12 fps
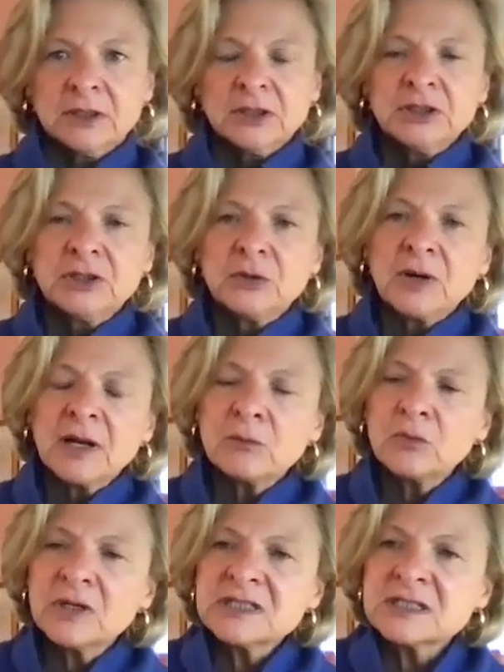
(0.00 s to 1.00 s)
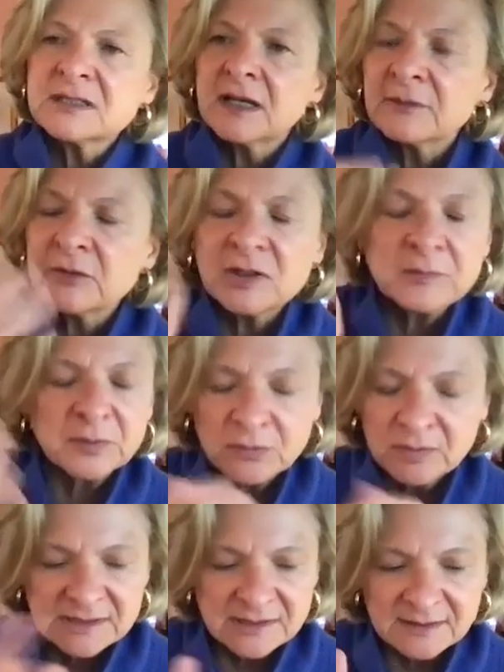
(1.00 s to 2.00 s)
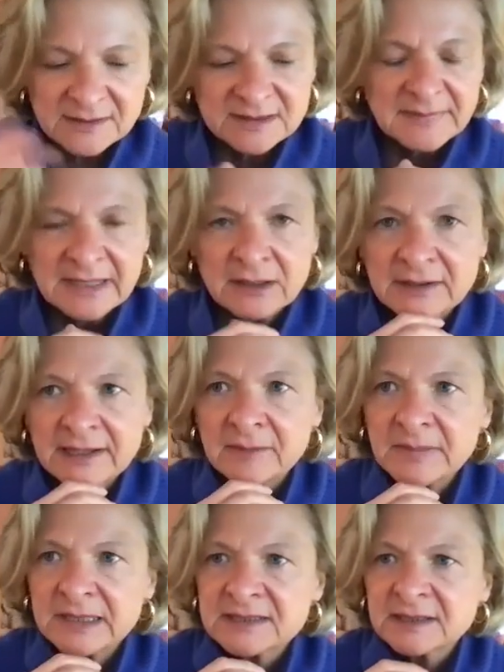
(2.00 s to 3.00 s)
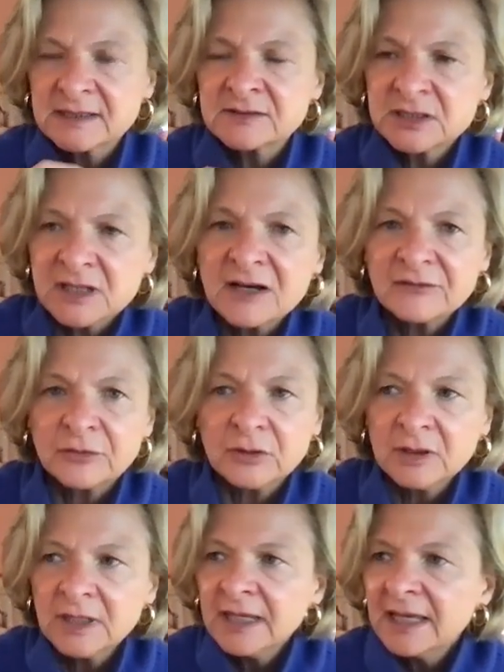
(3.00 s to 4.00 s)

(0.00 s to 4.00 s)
I wrote a book once, and it doesn't matter now, but it's a novel.